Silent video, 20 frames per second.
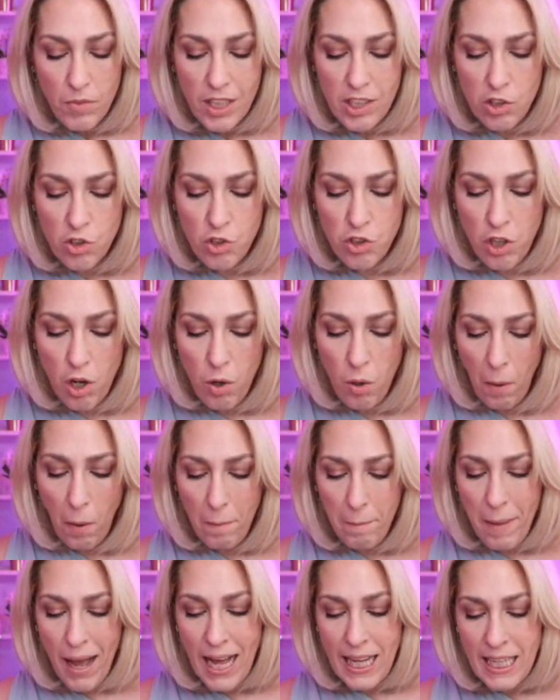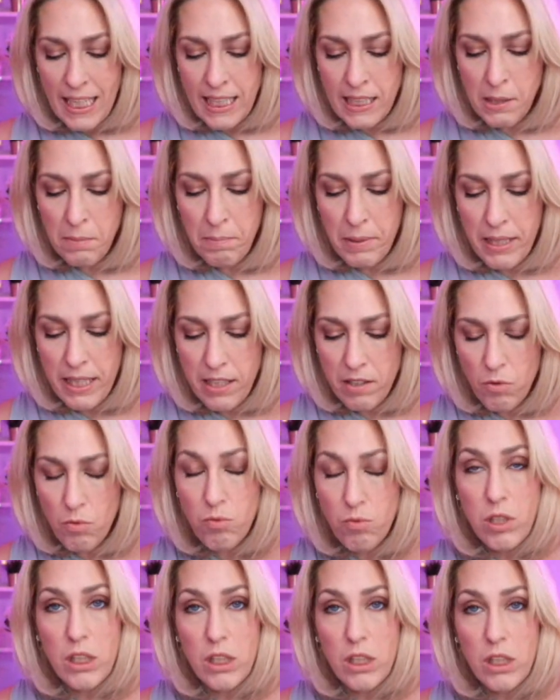So Maddie's a bit
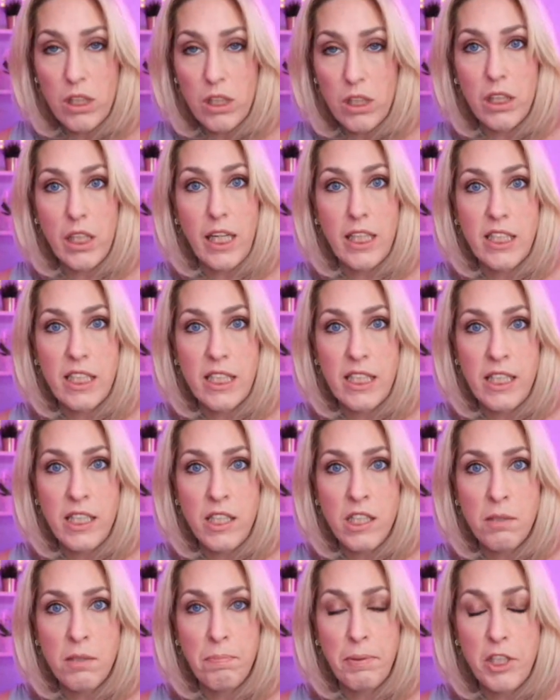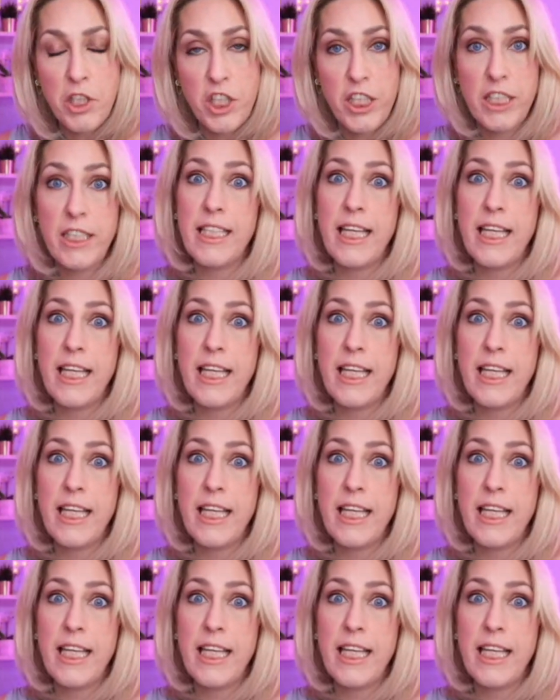reluctant, but she's